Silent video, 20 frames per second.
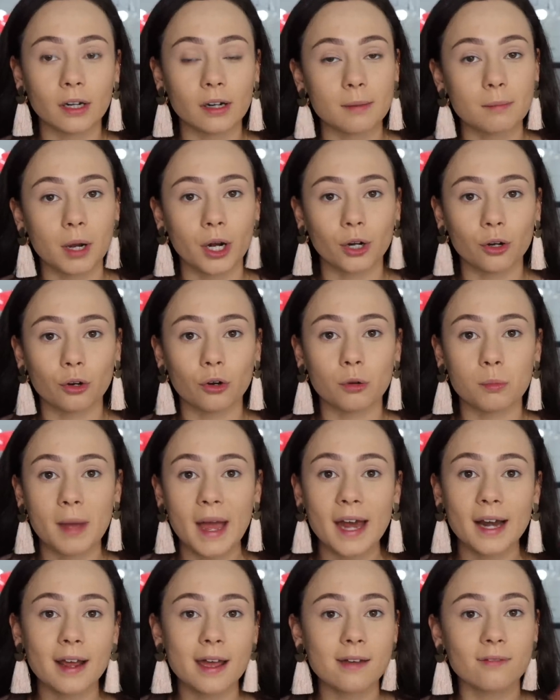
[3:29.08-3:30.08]
very
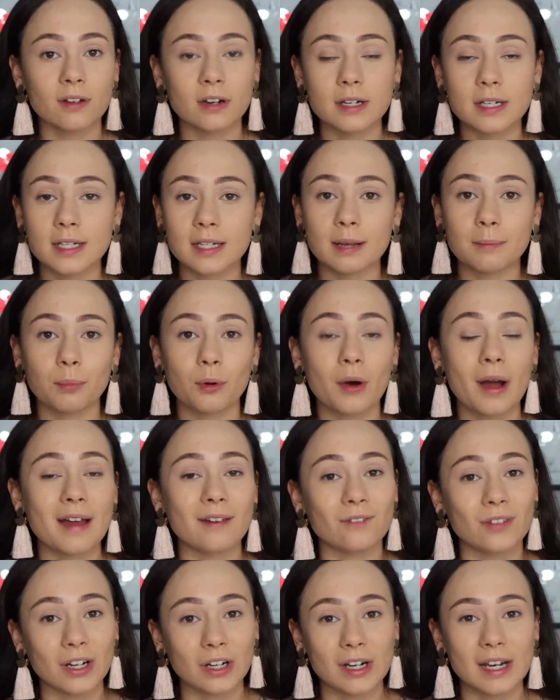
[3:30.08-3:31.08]
monochromatic, very simple,
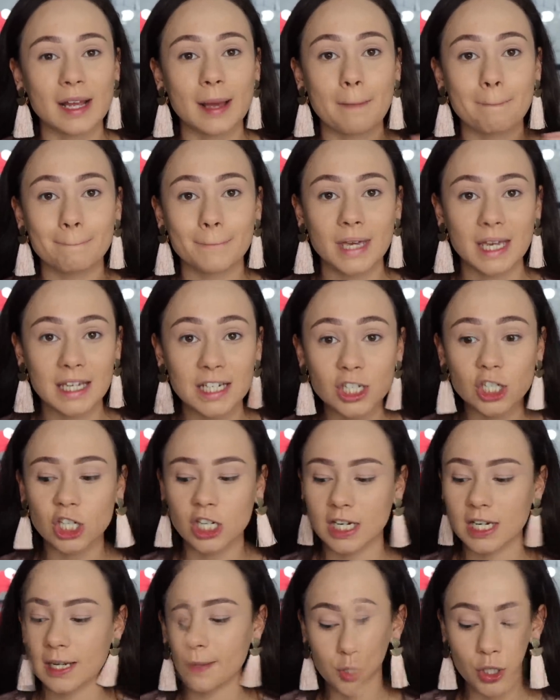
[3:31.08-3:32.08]
and very
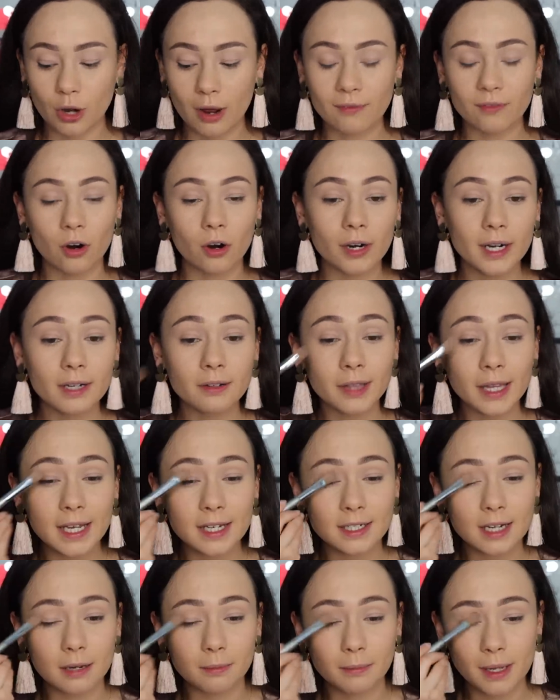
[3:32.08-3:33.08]
peachy. So I've already
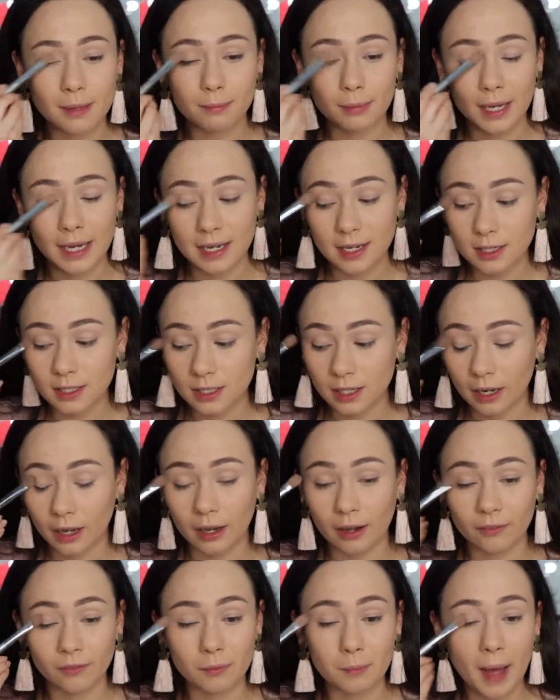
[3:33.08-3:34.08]
laid down my base
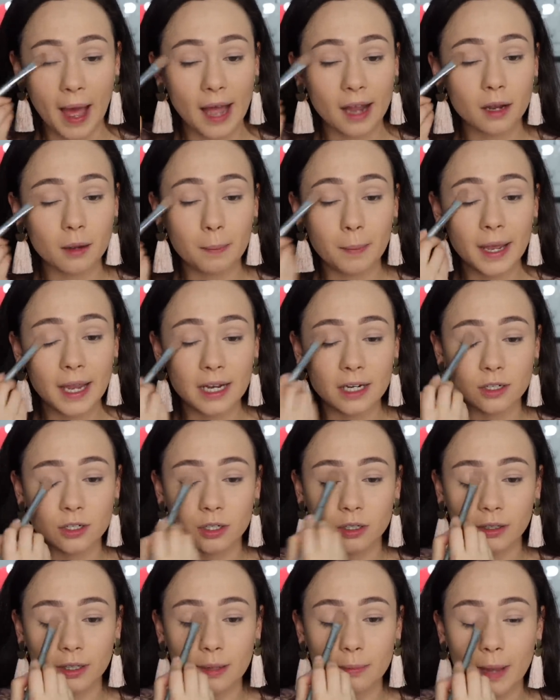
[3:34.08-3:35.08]
of MAC
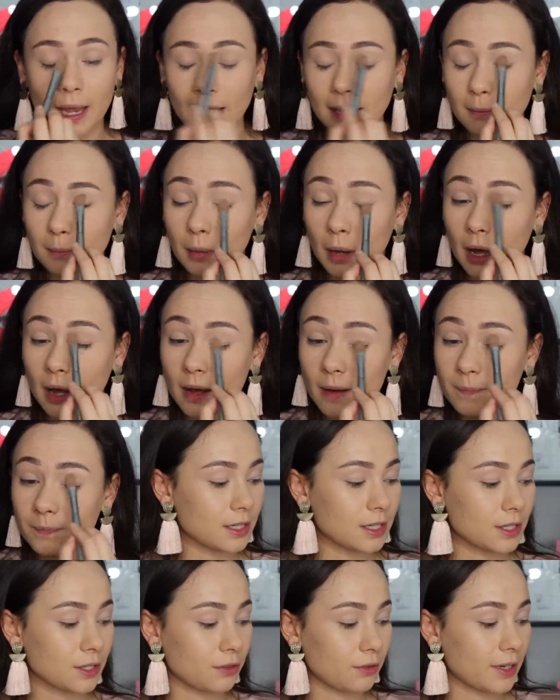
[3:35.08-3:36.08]
Painterly Paint Pot.
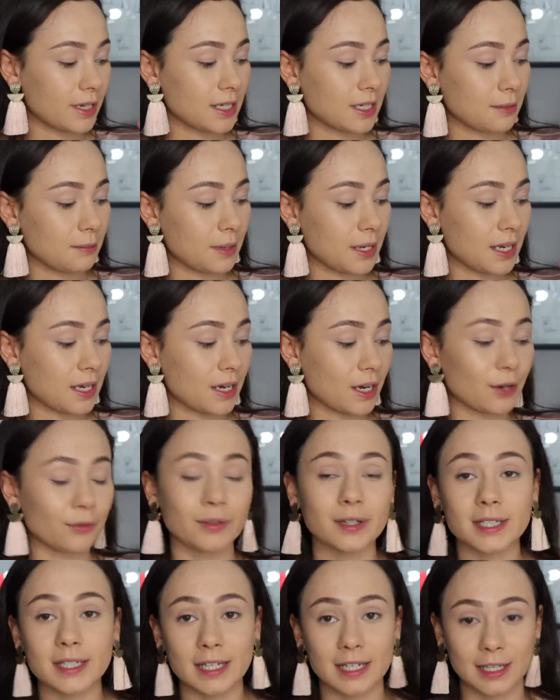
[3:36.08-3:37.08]
This is going to be a
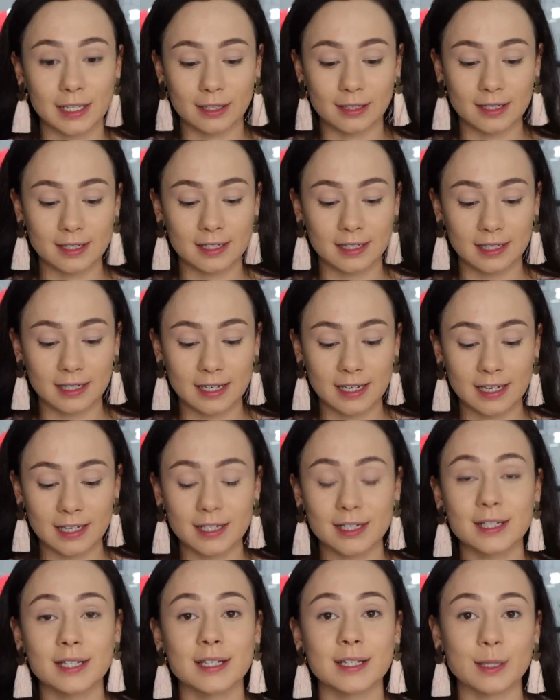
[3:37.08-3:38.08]
ridiculously
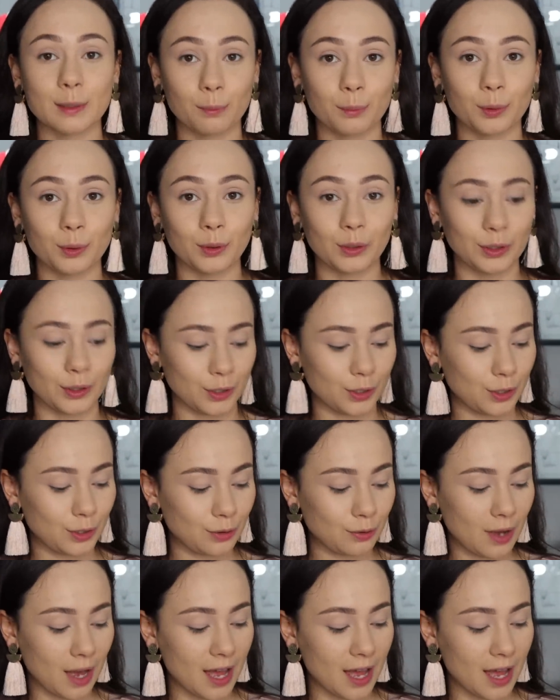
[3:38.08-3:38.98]
simple look, you